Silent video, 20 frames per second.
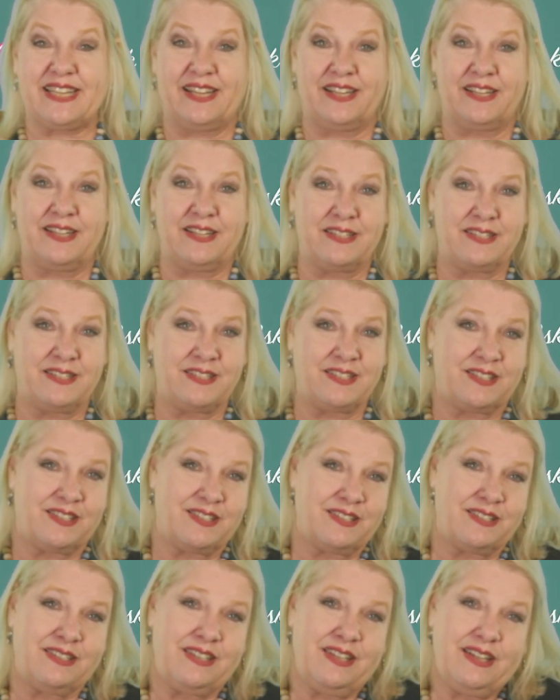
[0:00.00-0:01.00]
And
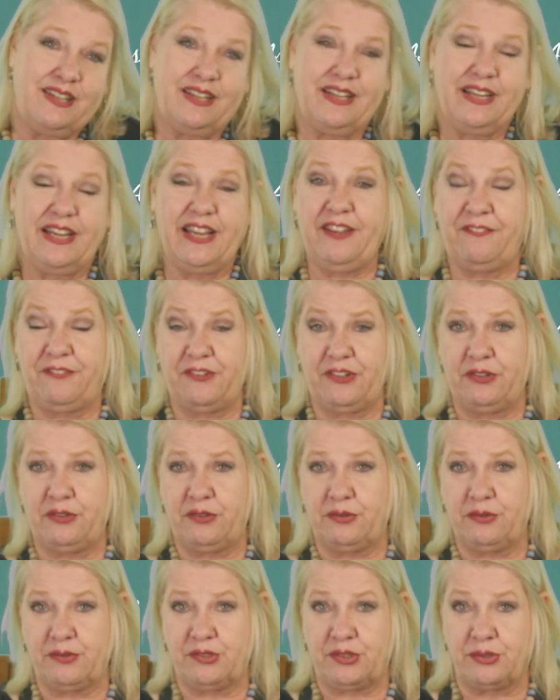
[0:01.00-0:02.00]
if
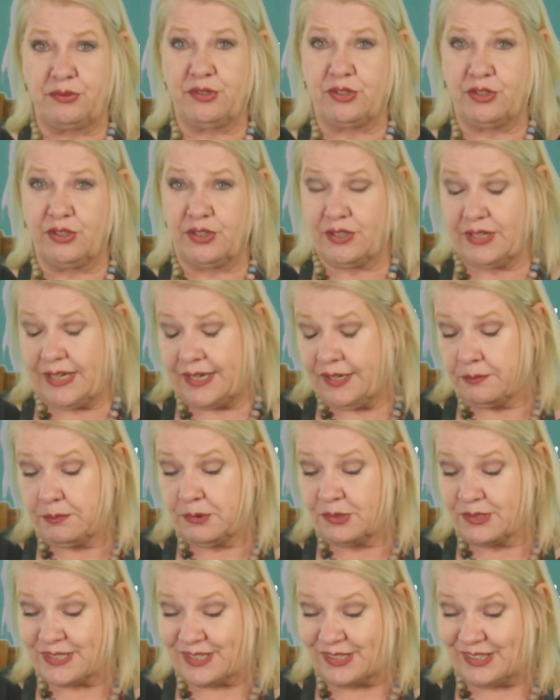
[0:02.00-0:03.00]
you do cook
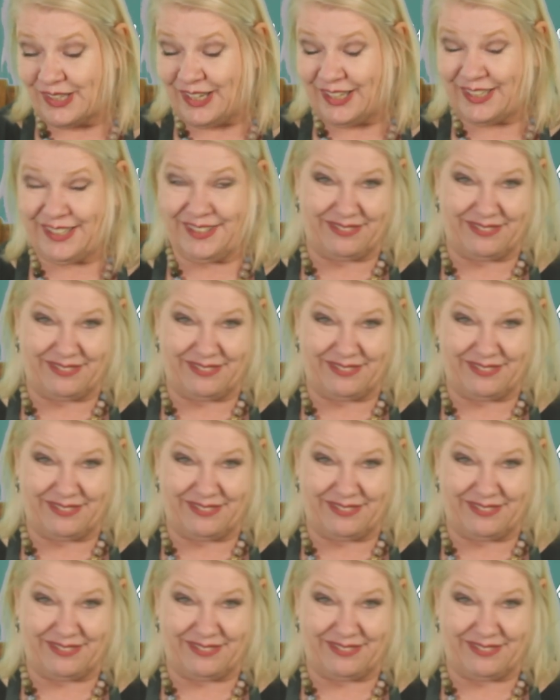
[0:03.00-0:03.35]
edibles a lot,